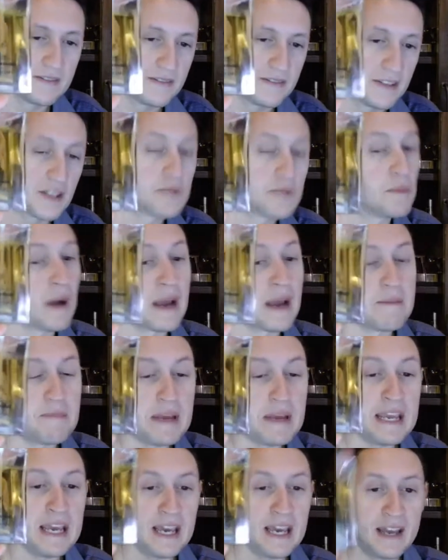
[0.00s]
This might
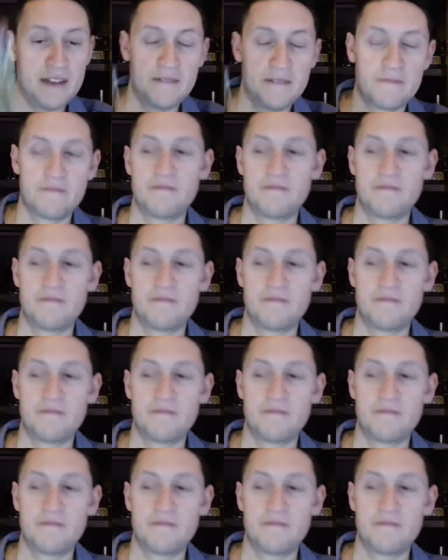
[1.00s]
be it.